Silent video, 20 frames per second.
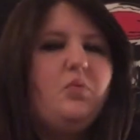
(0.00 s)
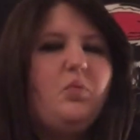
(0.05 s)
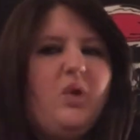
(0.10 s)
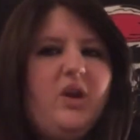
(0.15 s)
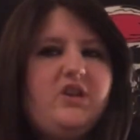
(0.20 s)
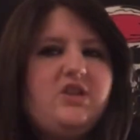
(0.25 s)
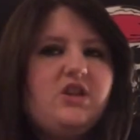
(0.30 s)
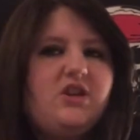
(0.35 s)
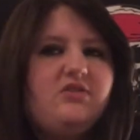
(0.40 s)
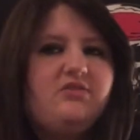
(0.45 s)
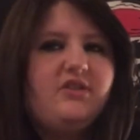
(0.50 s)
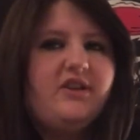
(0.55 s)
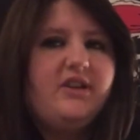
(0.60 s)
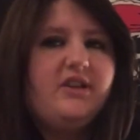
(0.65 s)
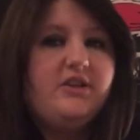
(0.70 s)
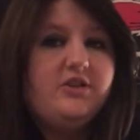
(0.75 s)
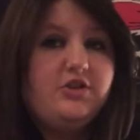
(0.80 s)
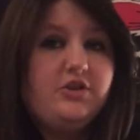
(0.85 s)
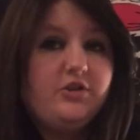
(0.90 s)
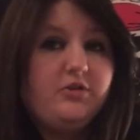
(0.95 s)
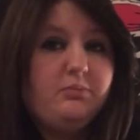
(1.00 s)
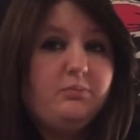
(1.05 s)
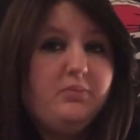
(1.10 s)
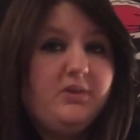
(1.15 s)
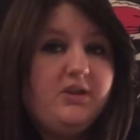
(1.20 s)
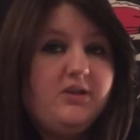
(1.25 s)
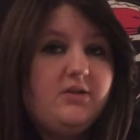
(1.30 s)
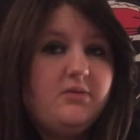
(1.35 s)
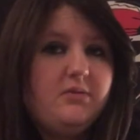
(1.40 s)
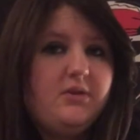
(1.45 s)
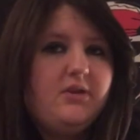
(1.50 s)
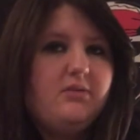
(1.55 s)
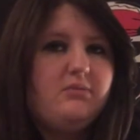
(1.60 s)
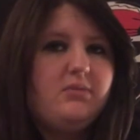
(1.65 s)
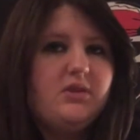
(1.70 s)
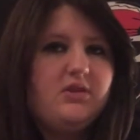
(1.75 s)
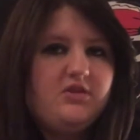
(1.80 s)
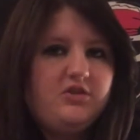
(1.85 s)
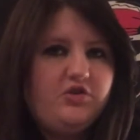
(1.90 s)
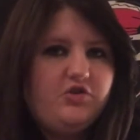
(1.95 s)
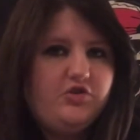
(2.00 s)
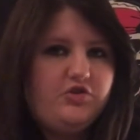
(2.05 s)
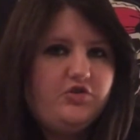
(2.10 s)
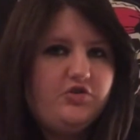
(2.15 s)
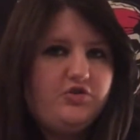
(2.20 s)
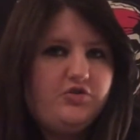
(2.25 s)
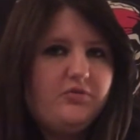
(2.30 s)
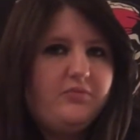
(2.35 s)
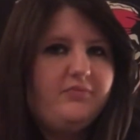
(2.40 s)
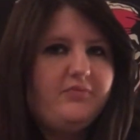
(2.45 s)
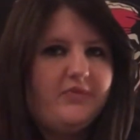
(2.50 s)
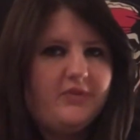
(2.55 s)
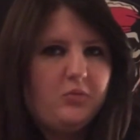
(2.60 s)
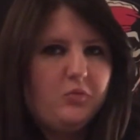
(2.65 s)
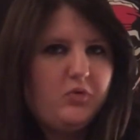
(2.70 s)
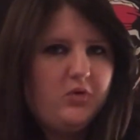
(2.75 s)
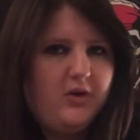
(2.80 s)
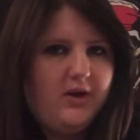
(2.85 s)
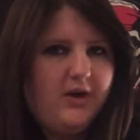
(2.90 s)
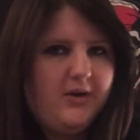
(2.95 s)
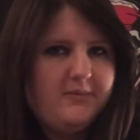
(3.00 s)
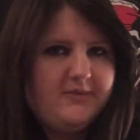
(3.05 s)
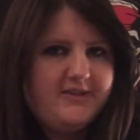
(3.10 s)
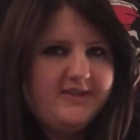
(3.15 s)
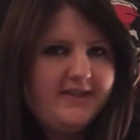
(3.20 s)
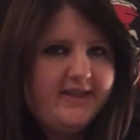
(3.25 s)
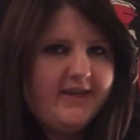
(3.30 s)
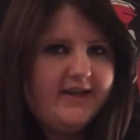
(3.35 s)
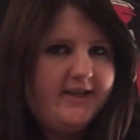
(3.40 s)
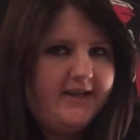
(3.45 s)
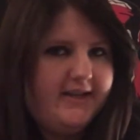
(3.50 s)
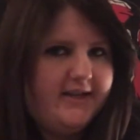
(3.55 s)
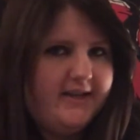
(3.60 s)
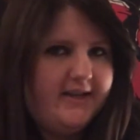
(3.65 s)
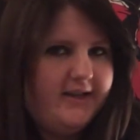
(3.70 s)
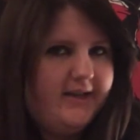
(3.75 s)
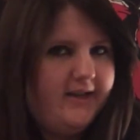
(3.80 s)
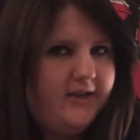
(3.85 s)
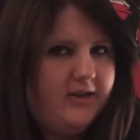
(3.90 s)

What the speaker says: which I really shouldn't be doing, but shh, we'll come to that in a